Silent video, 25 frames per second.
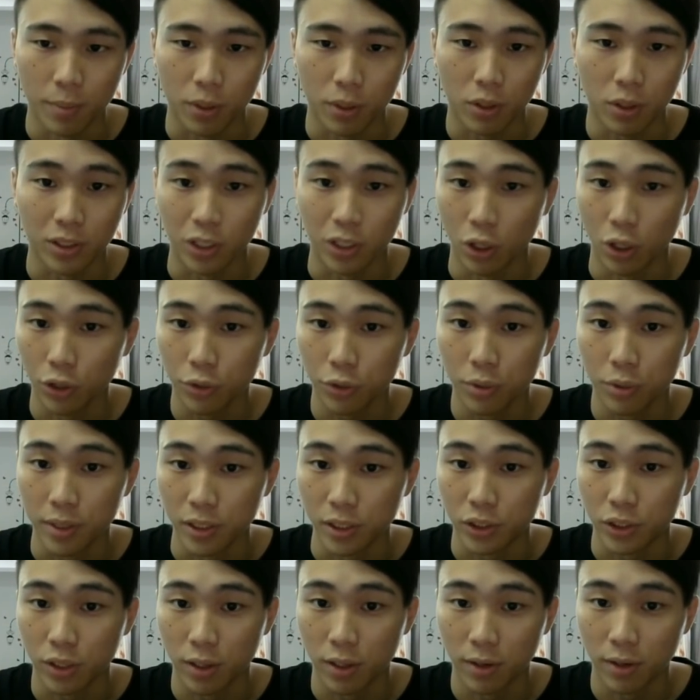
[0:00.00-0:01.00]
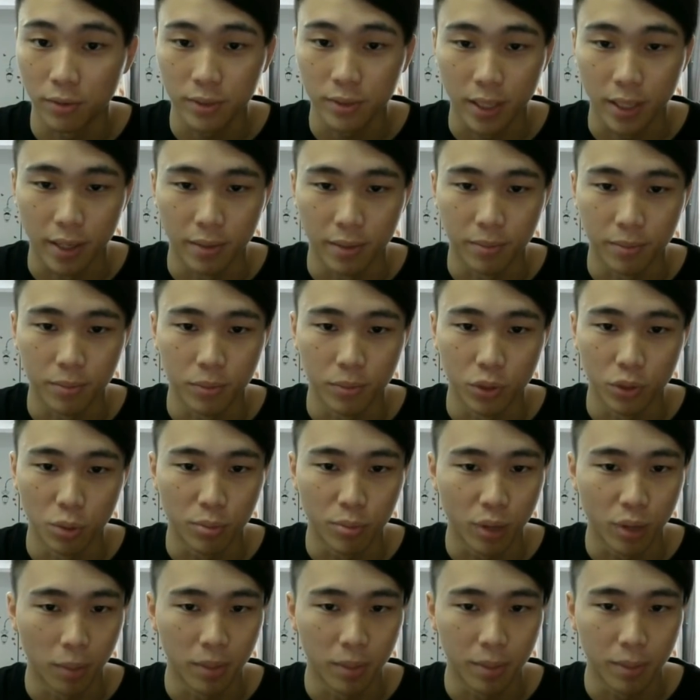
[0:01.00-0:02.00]
Because it auto dissolves, and you
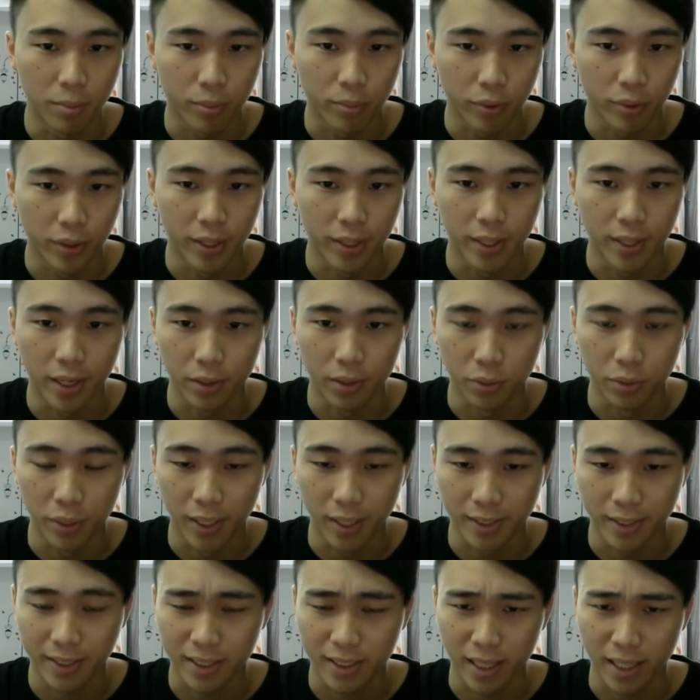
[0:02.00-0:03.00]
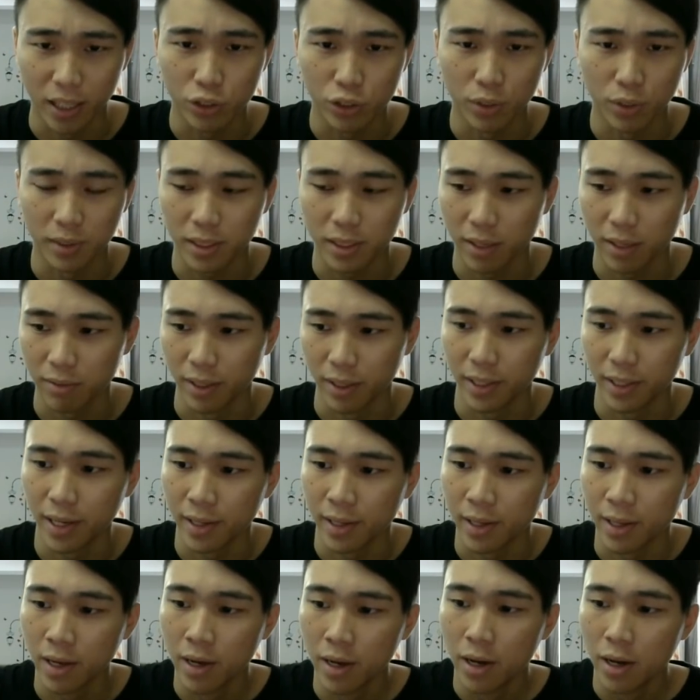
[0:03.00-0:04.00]
probably pray that you get Skyjo and stuff like
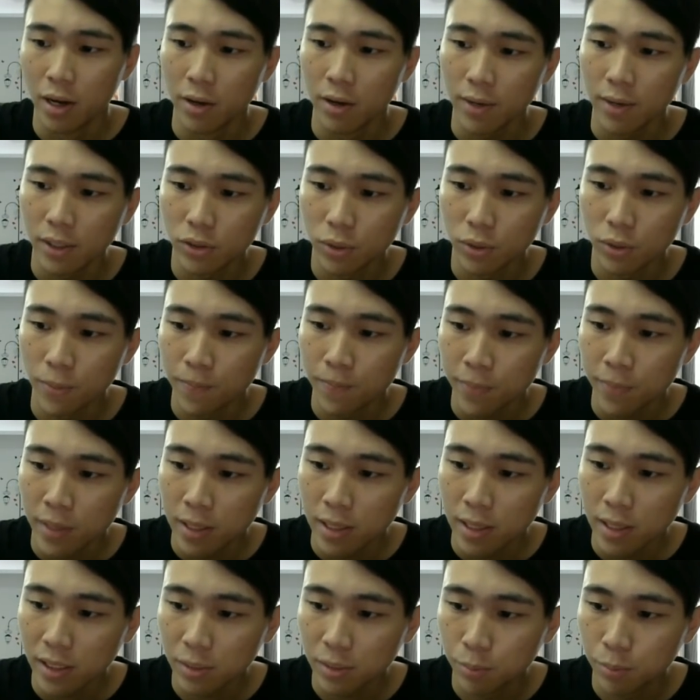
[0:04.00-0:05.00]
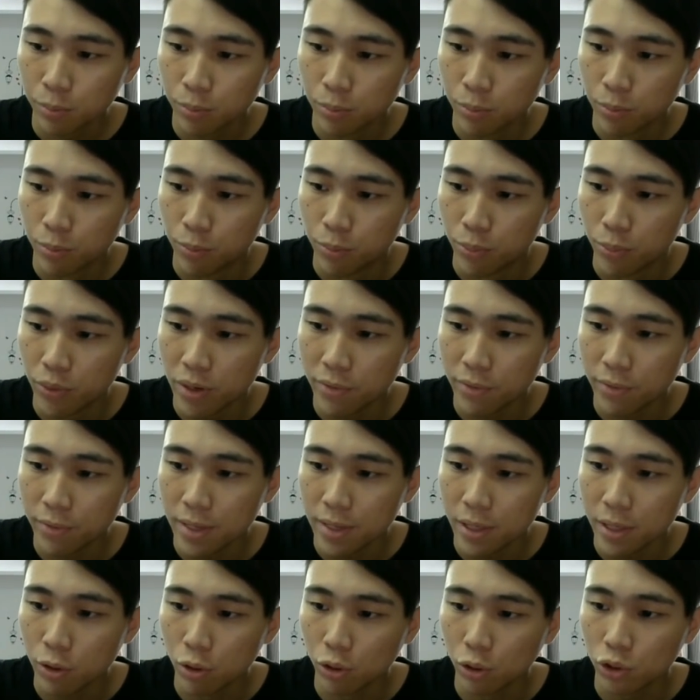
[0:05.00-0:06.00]
that, right? So let's
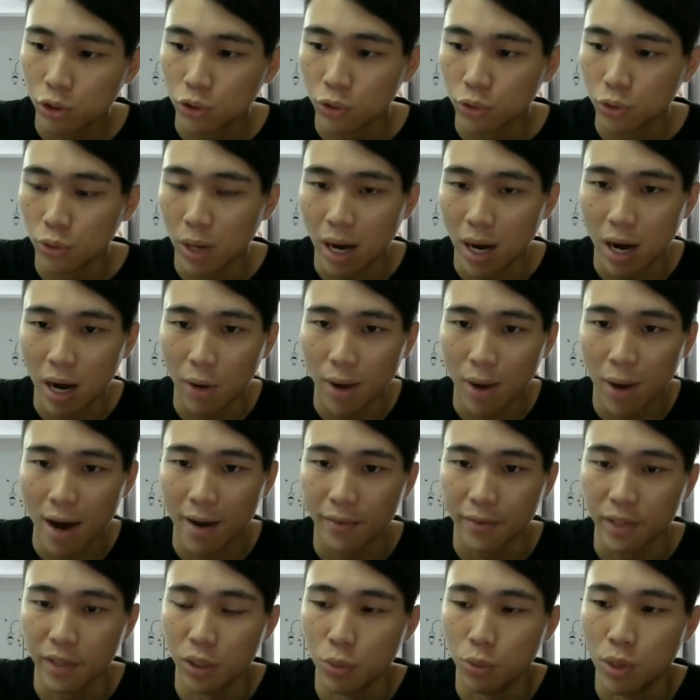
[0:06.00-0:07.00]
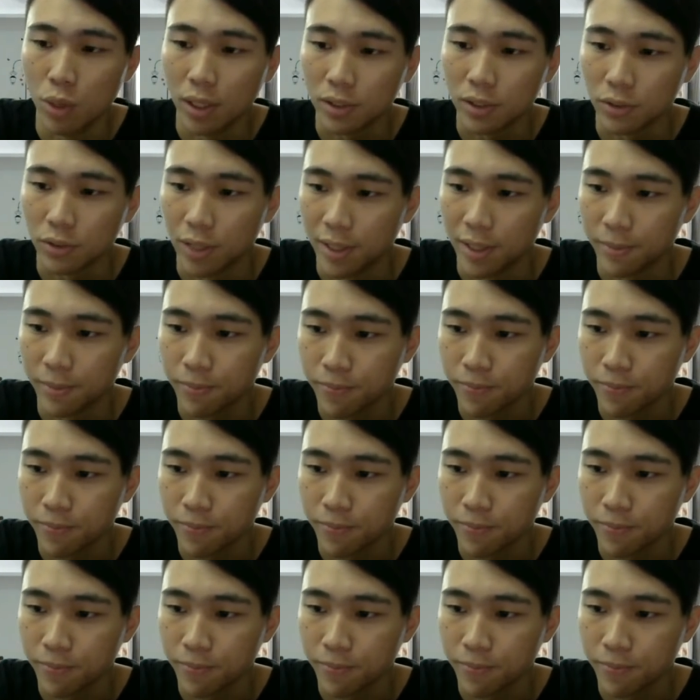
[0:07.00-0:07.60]
briefly go through how Arthur works, right?